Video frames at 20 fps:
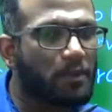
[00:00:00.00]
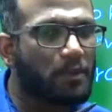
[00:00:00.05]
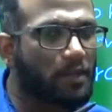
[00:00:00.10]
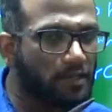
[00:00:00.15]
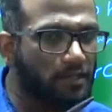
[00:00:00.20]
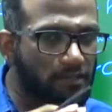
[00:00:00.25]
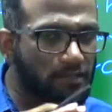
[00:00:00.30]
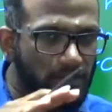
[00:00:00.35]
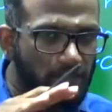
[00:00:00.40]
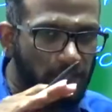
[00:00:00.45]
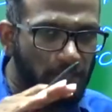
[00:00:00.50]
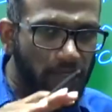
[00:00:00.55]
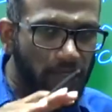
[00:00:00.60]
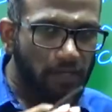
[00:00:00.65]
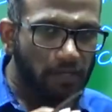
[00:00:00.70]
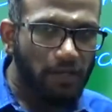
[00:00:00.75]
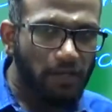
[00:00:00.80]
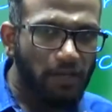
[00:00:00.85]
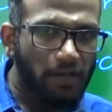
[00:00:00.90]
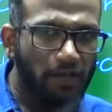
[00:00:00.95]
is
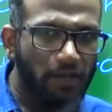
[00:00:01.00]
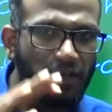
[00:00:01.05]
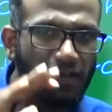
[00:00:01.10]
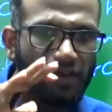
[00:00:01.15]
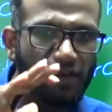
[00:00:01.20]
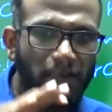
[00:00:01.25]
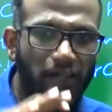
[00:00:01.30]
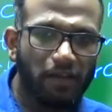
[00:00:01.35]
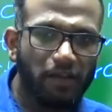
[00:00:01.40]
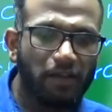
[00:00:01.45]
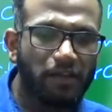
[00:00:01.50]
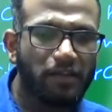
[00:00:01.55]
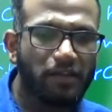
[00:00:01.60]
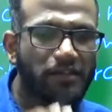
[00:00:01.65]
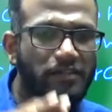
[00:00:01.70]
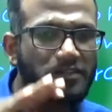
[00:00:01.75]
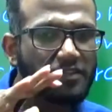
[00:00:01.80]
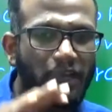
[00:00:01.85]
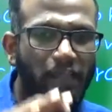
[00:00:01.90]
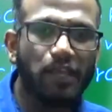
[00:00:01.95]

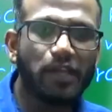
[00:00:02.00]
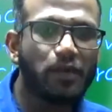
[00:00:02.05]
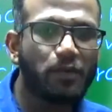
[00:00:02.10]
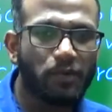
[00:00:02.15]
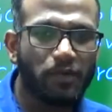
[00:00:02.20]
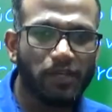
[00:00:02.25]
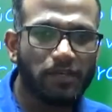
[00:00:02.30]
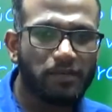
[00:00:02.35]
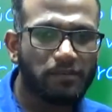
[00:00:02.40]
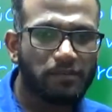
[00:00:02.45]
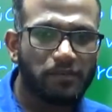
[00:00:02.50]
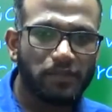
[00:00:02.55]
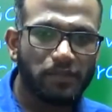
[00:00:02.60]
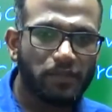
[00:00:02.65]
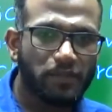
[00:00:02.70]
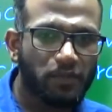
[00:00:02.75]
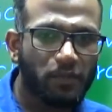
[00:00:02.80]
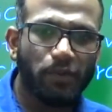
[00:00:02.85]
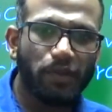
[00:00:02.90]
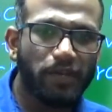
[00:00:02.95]
it's regular.
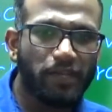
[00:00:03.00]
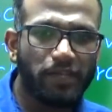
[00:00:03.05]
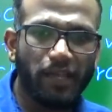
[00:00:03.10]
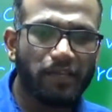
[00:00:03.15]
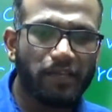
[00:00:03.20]
No any